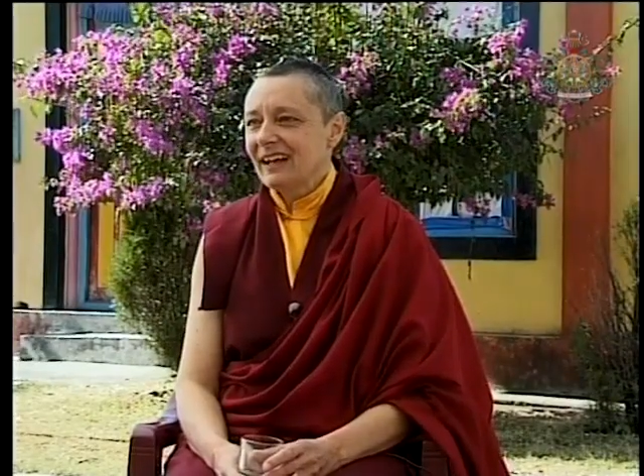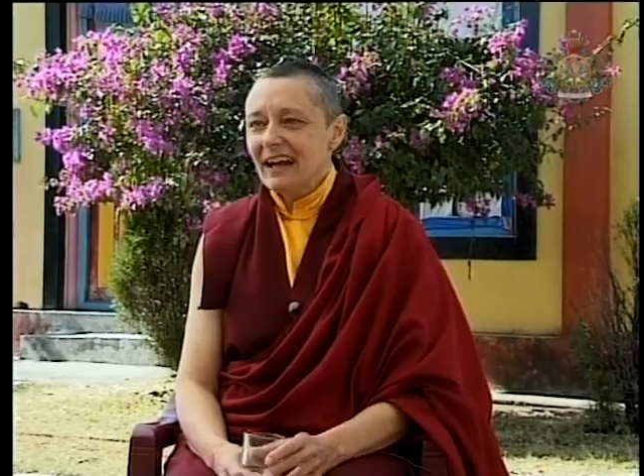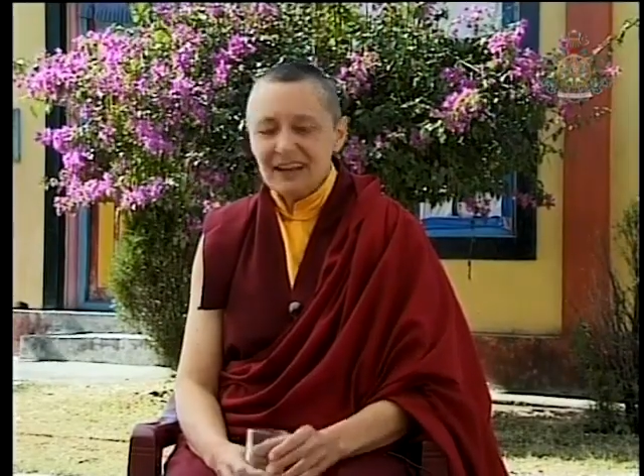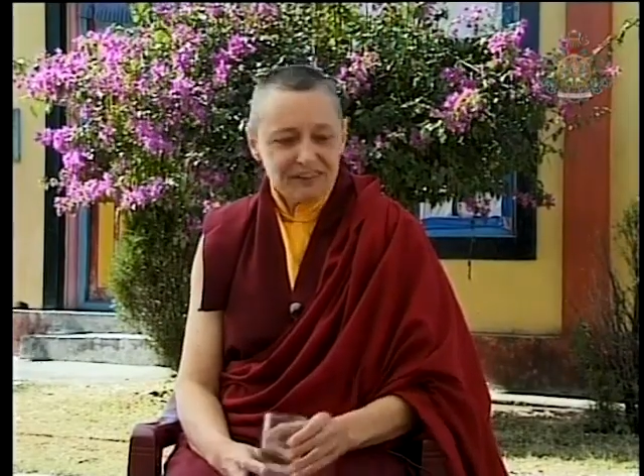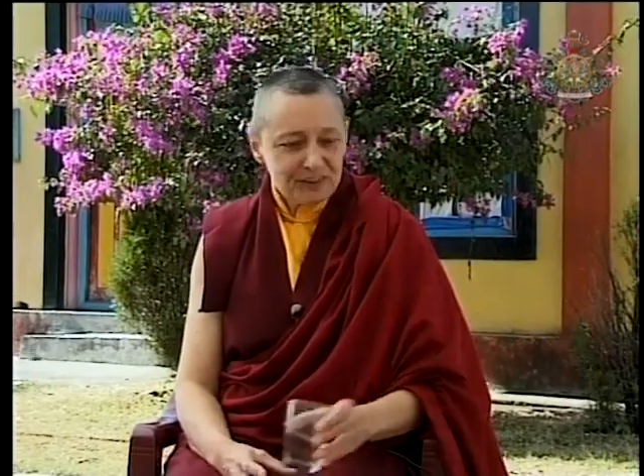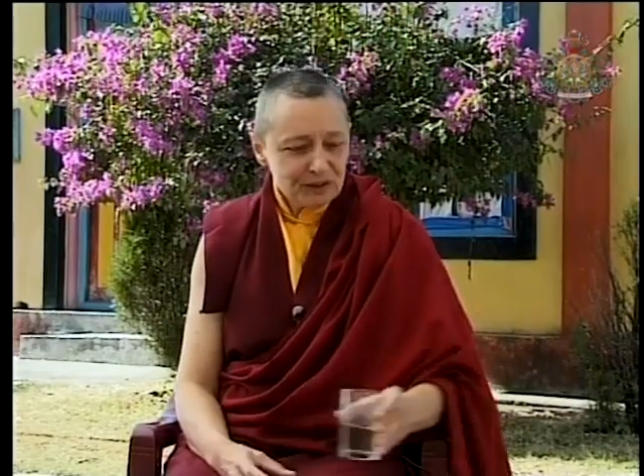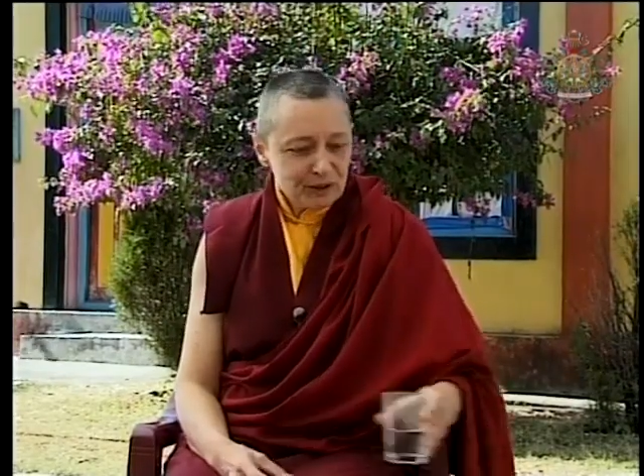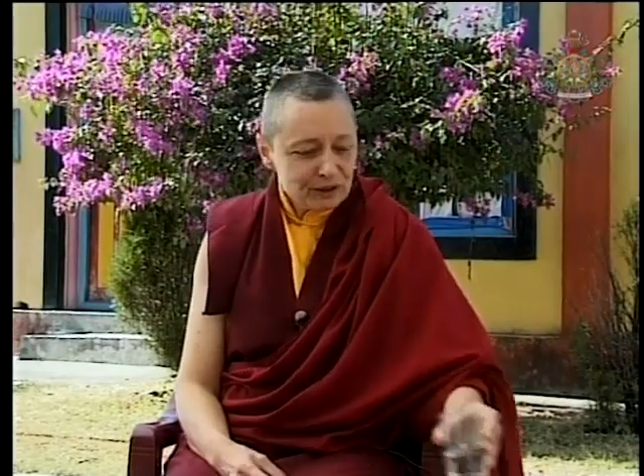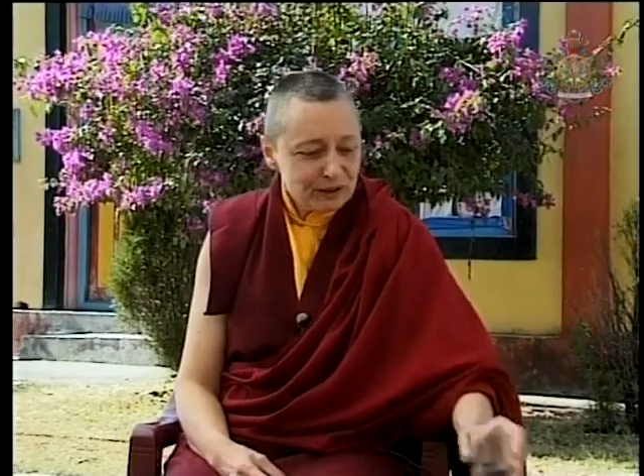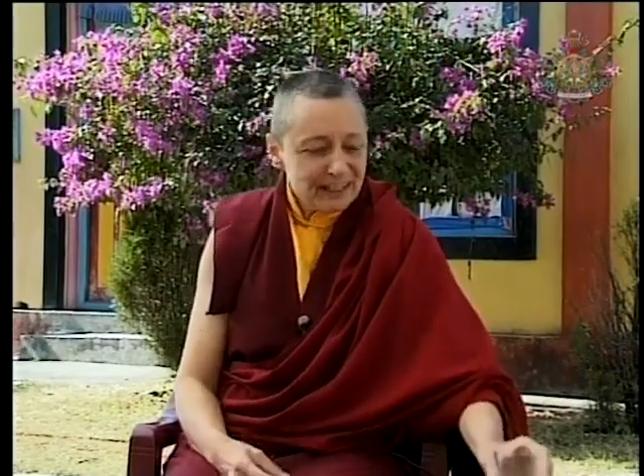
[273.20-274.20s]
And so you're
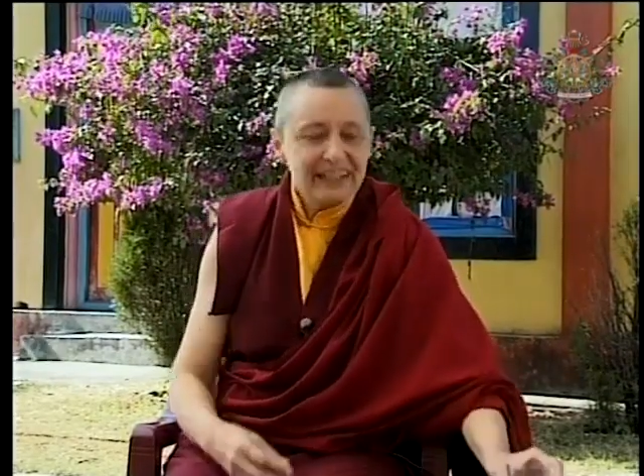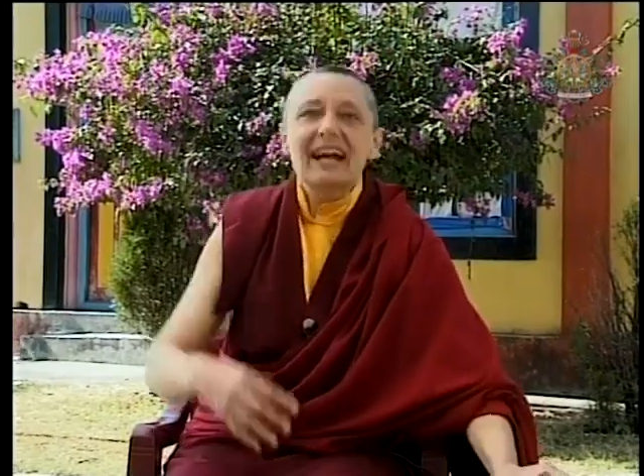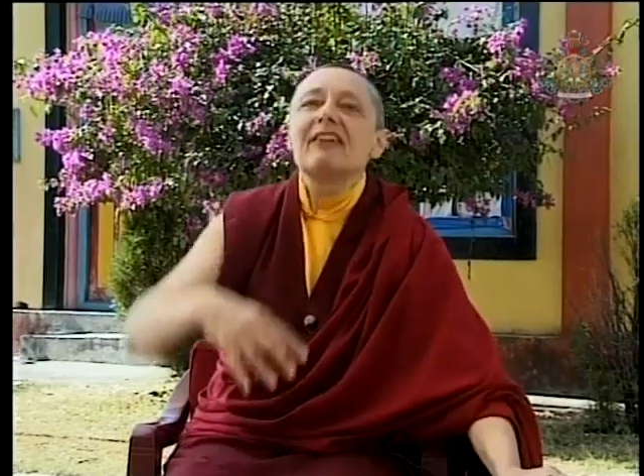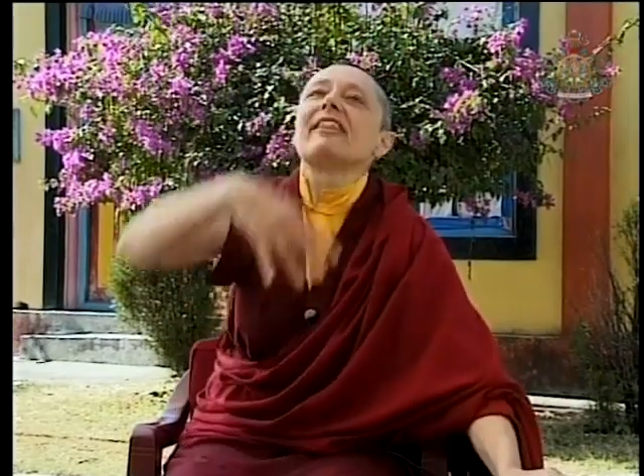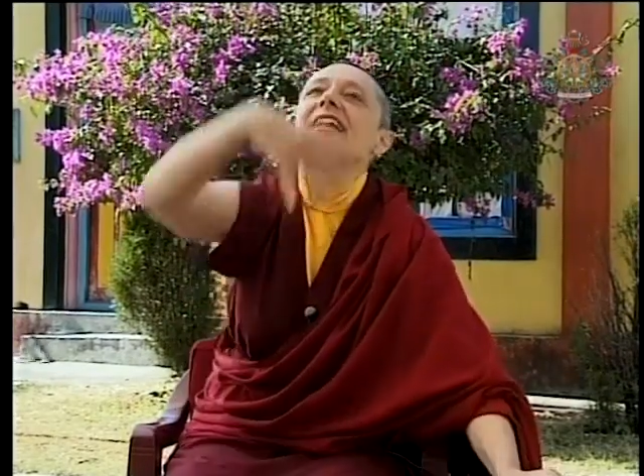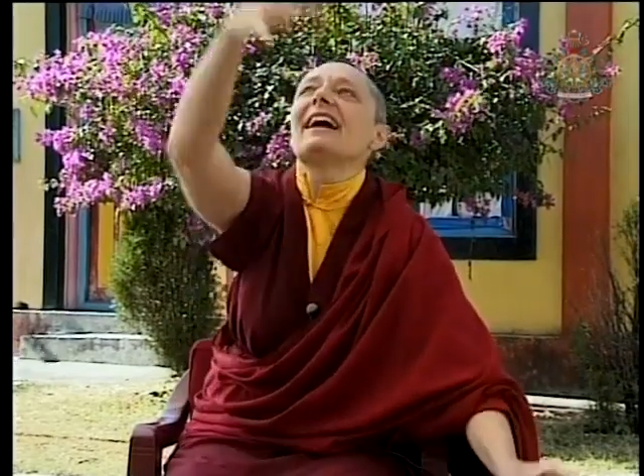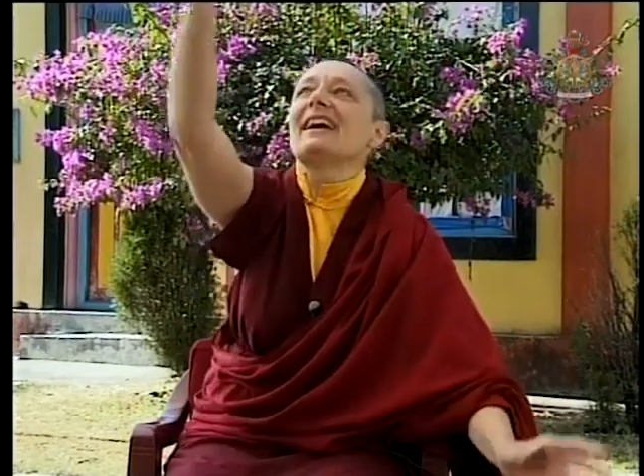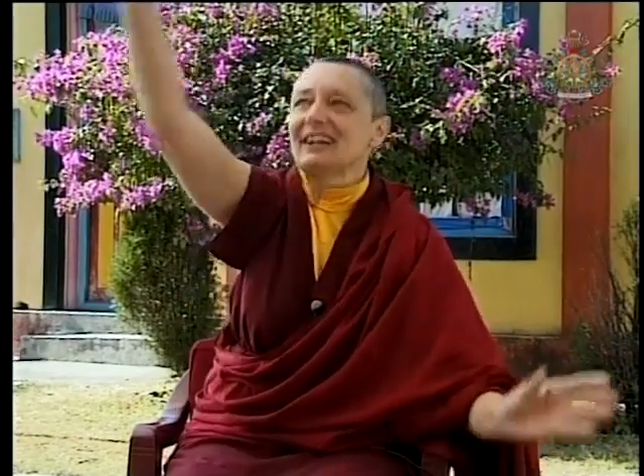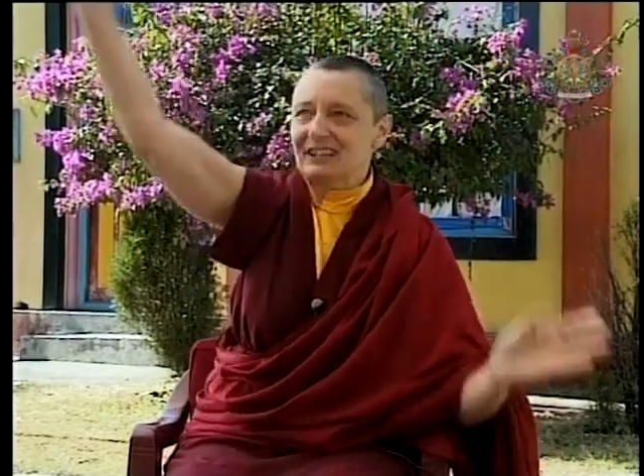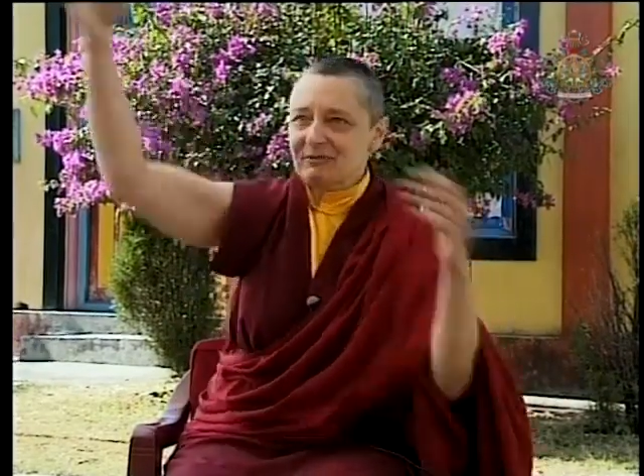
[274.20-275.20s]
looking out there